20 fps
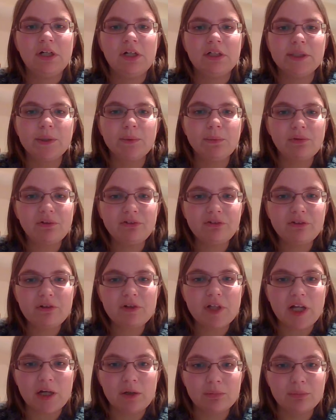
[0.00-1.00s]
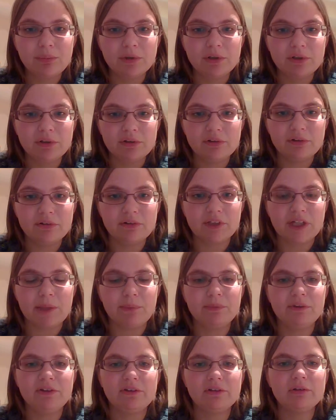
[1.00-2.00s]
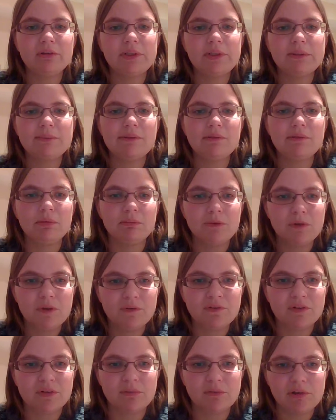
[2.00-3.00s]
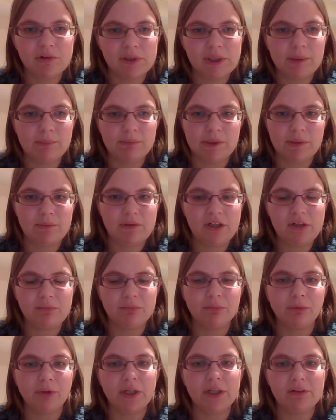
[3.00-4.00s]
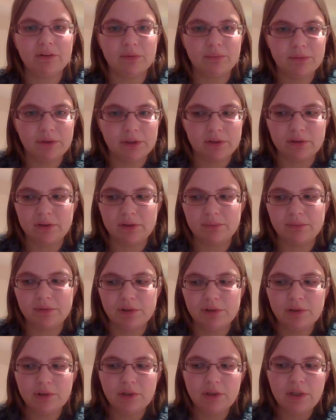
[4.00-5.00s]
There were still outbursts. I would still need to be removed sometimes. I would need a break sometimes.